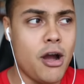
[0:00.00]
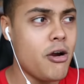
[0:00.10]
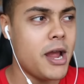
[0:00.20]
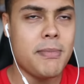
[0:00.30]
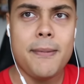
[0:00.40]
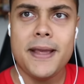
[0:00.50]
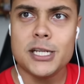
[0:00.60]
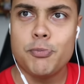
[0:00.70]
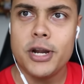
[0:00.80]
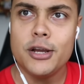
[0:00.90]
all right, maybe
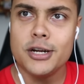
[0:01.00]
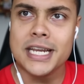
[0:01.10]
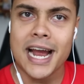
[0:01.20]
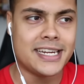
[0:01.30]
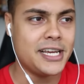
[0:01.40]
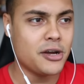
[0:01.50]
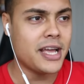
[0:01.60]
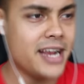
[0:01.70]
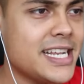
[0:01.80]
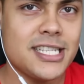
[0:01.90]
it's pretty good tactic,
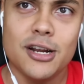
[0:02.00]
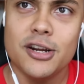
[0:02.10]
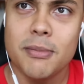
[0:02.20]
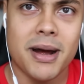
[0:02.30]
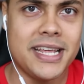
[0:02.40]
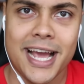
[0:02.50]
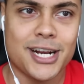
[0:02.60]
okay? Because that's a lot of money,